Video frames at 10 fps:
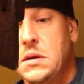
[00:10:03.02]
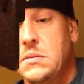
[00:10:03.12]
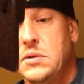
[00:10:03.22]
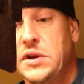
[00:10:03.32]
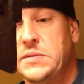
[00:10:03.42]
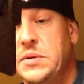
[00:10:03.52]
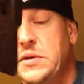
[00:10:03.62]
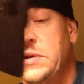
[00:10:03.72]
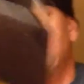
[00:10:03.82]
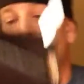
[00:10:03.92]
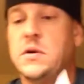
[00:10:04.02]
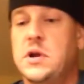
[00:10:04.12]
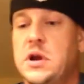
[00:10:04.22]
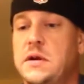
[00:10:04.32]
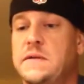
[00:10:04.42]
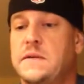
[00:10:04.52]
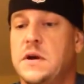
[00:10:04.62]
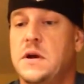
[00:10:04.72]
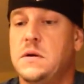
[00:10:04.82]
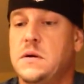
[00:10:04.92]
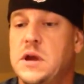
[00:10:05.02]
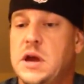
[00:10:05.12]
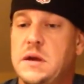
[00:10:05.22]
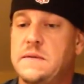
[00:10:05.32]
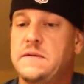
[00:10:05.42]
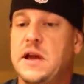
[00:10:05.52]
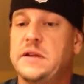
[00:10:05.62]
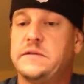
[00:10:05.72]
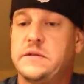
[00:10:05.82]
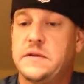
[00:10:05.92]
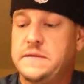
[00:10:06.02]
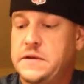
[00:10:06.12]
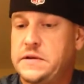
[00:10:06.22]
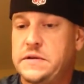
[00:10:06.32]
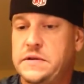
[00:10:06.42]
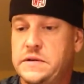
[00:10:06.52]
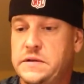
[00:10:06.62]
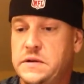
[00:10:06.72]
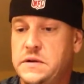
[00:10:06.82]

Please put the drone on a flat surface.